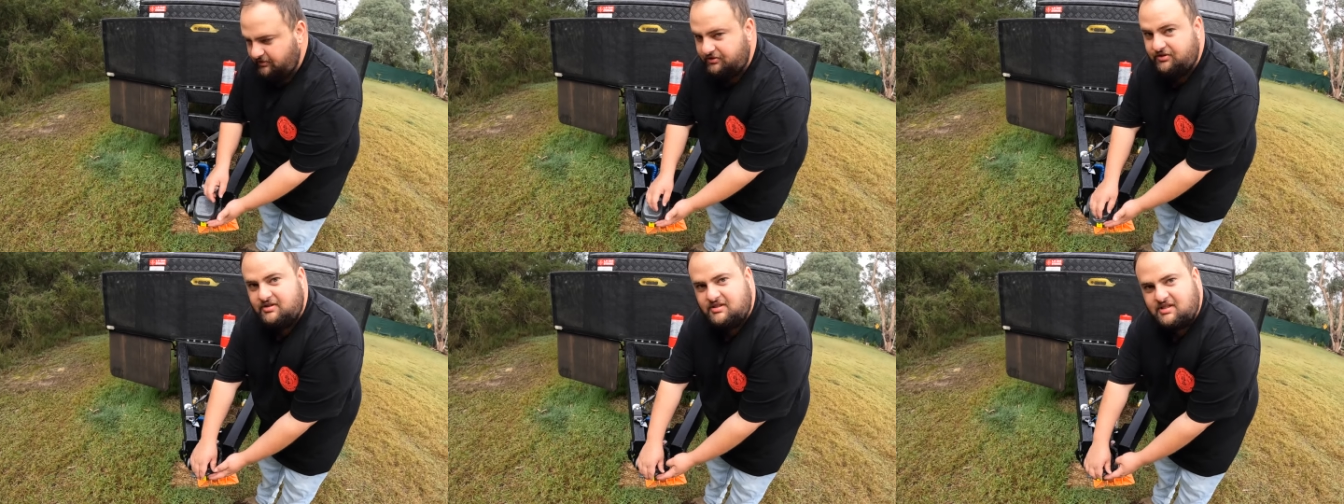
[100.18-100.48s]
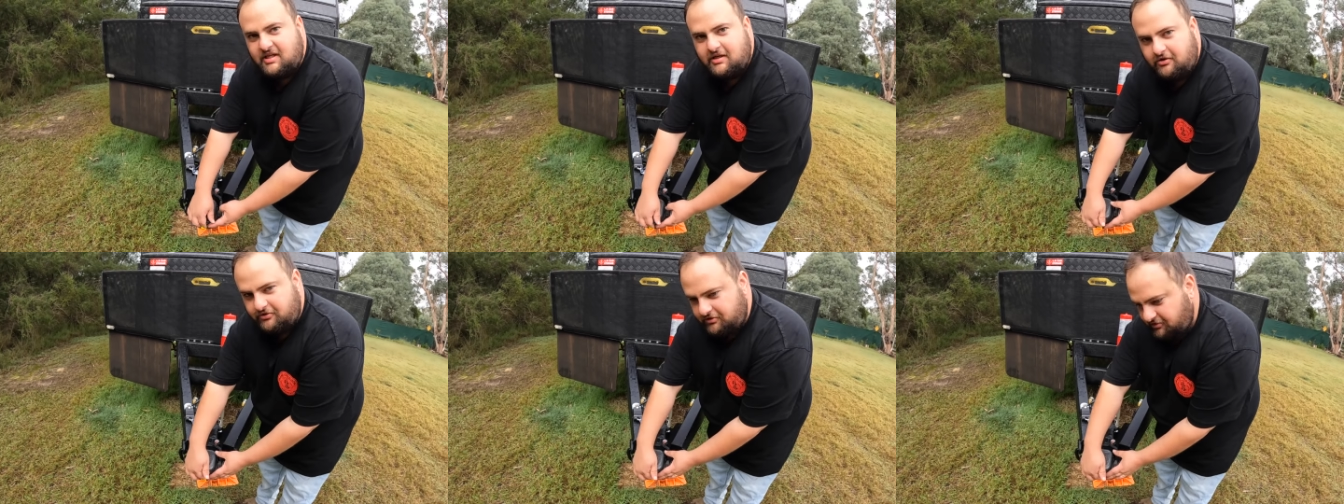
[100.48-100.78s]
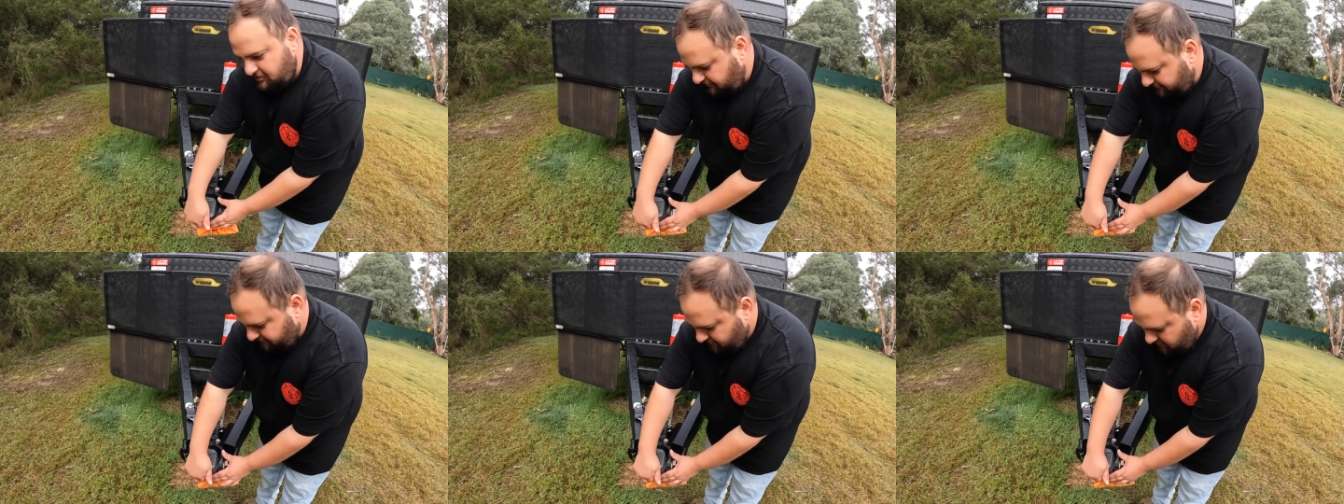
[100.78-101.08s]
with the
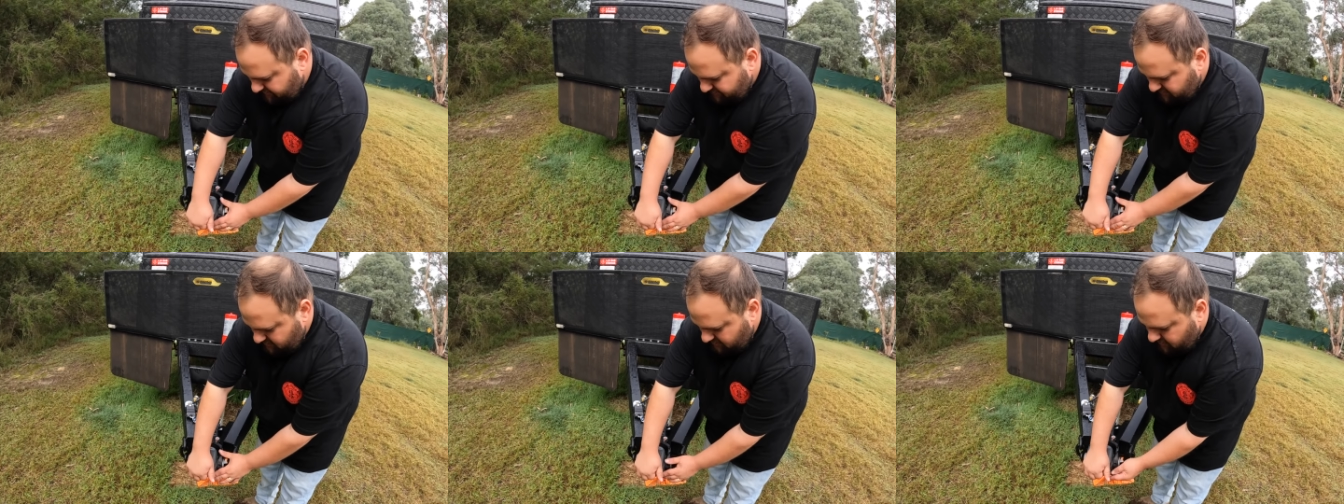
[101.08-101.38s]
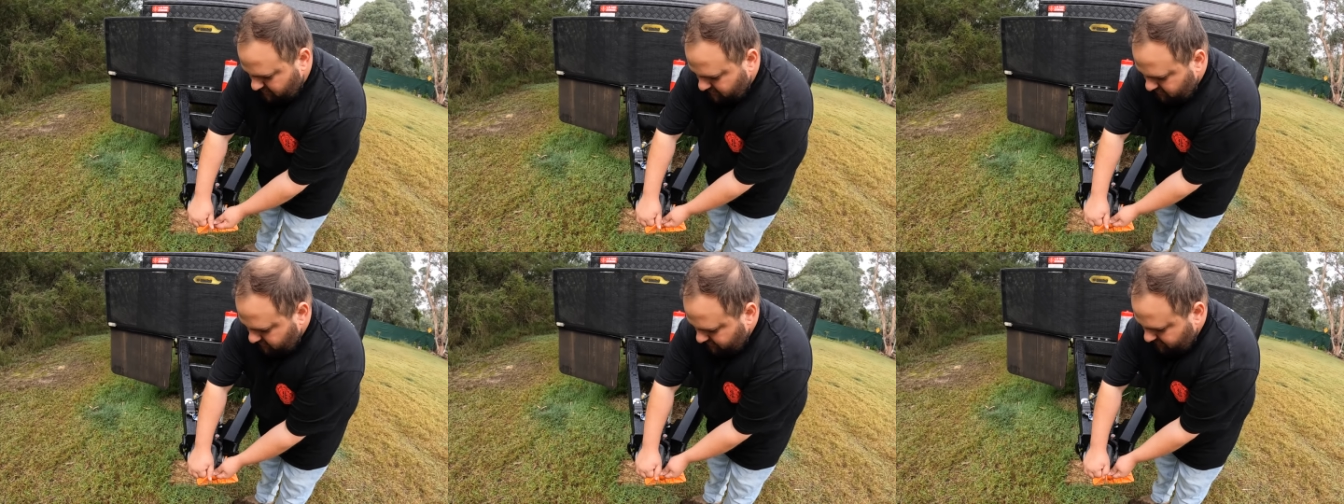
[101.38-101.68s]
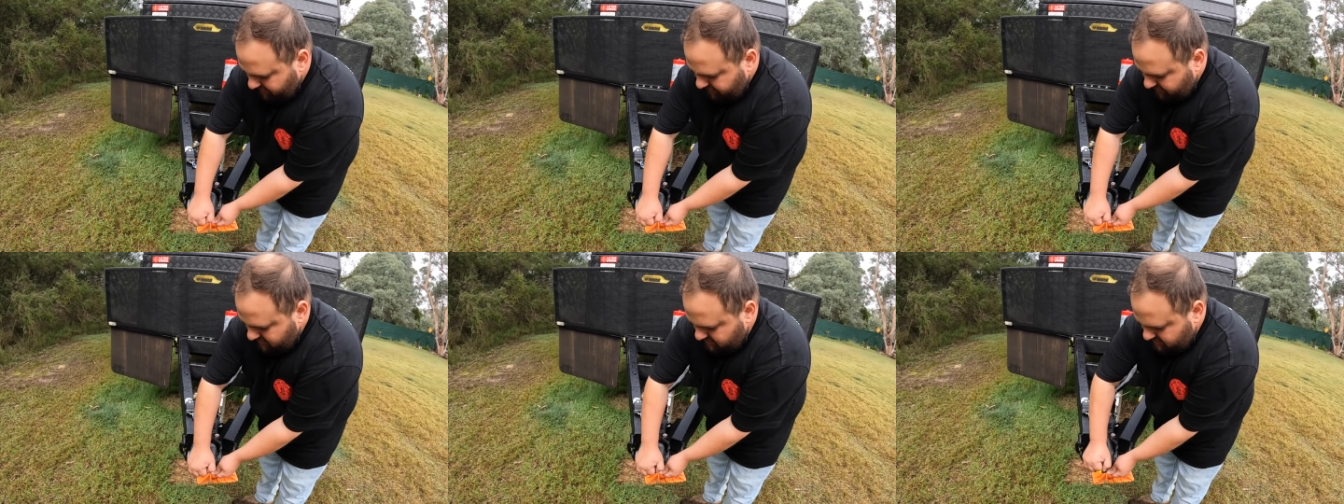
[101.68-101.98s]
DO35s,
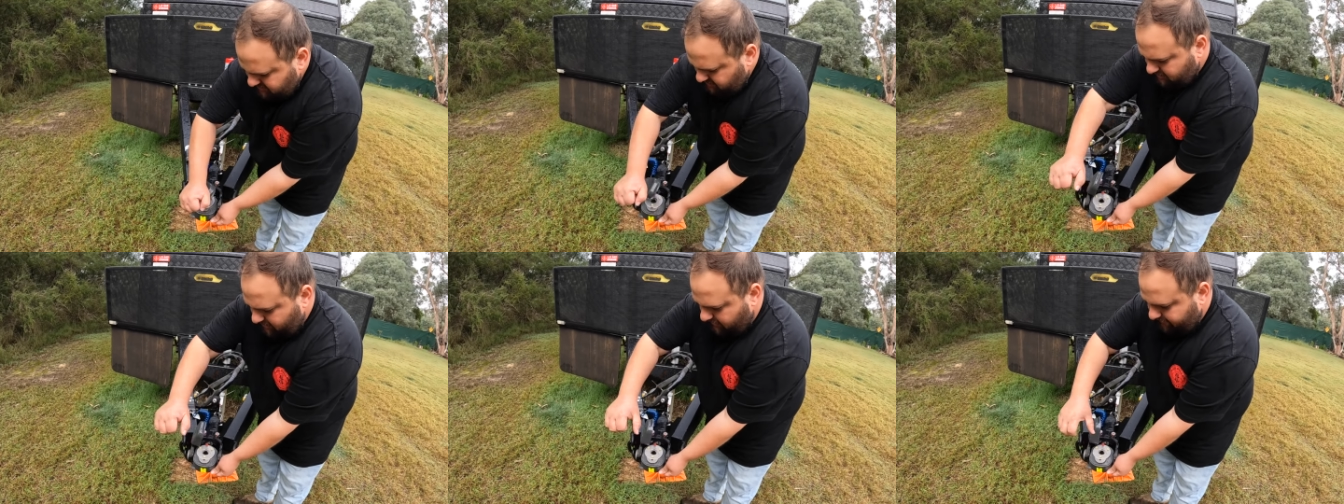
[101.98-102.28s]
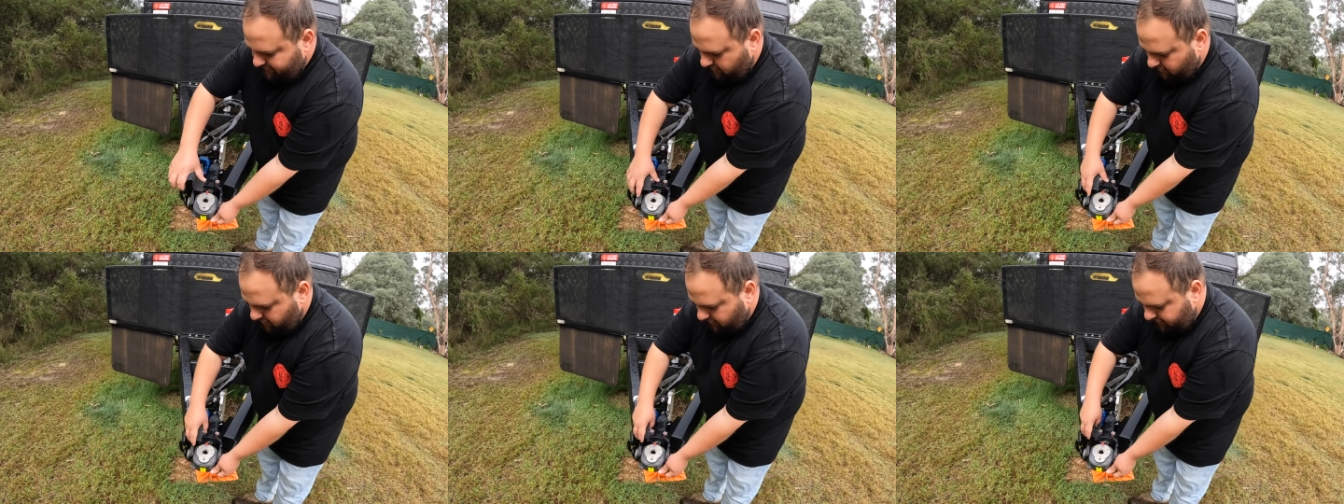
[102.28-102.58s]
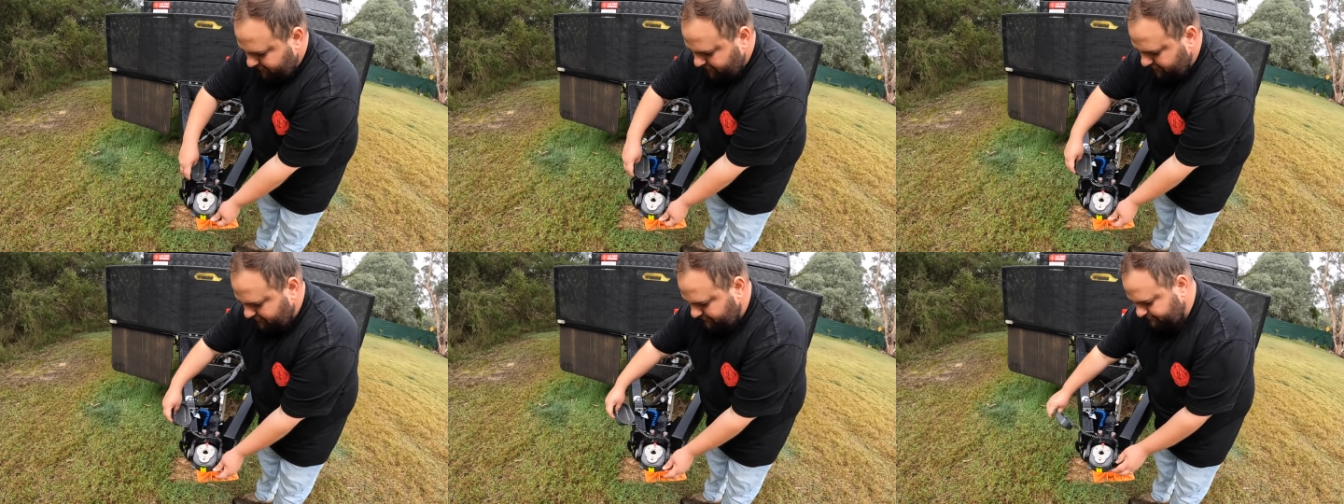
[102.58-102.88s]
lift this cover
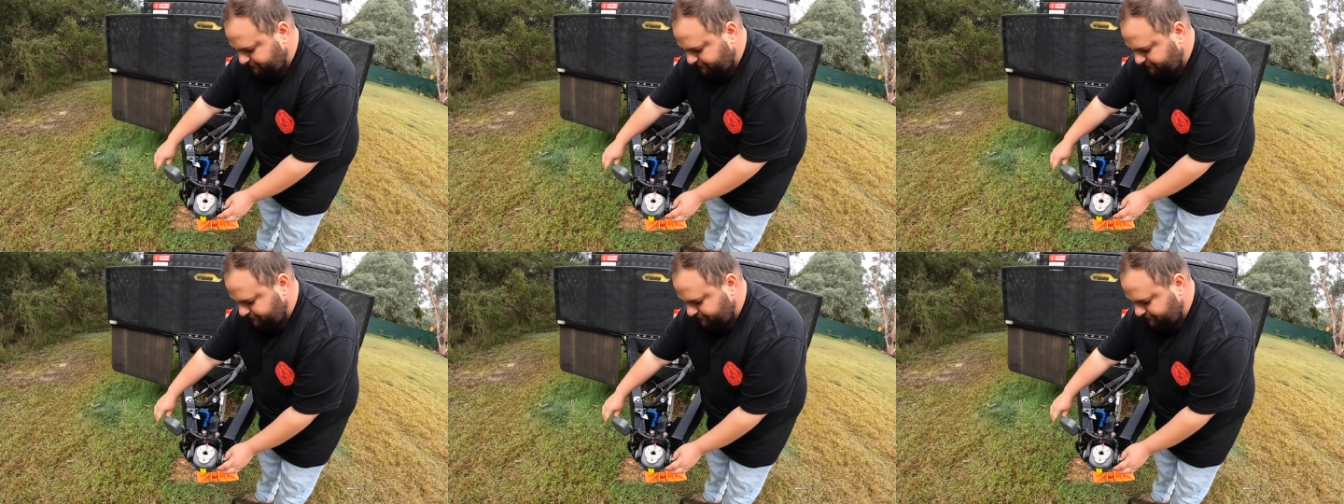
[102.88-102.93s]
off.